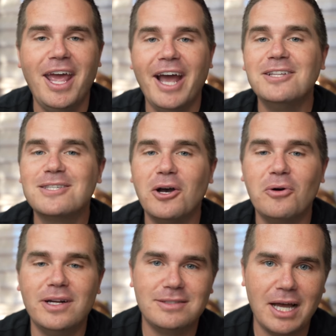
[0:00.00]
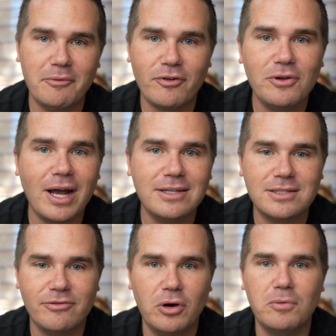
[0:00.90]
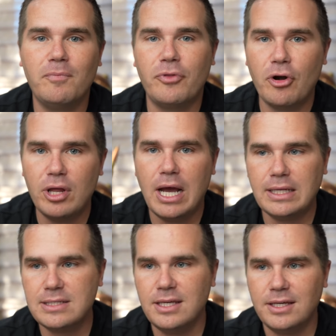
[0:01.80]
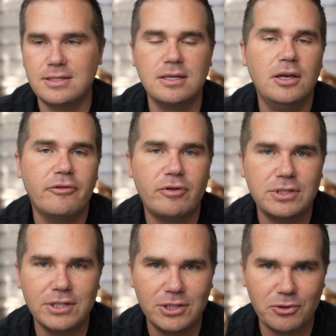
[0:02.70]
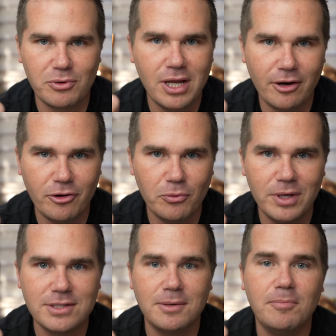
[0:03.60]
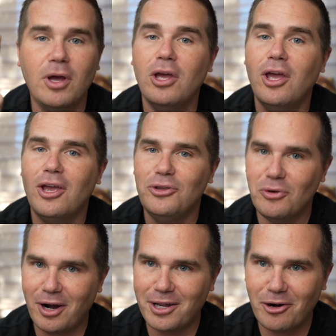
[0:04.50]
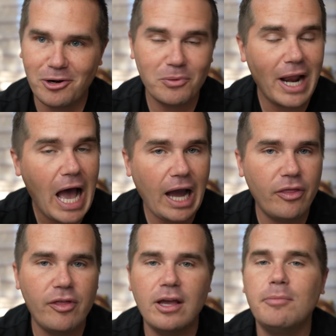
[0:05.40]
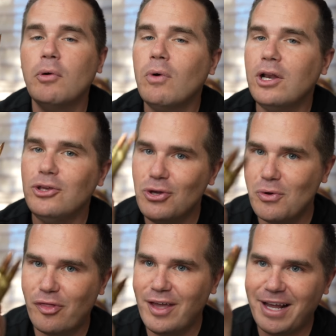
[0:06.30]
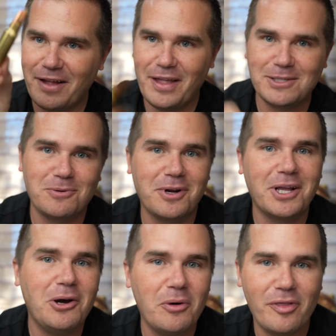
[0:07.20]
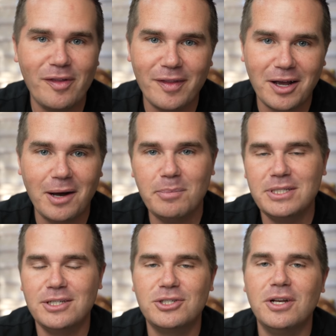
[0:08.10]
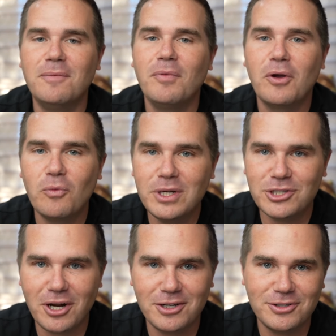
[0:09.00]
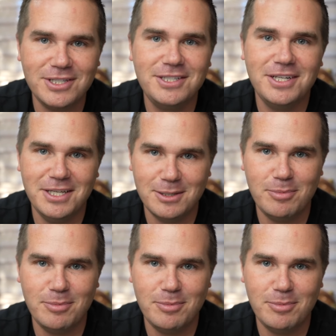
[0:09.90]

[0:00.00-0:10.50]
And so time for you guys to vote 30-06 versus 300 WSM. You already heard what I think, but what do you think? And that's what we're gonna go with in the competition. Which cartridge is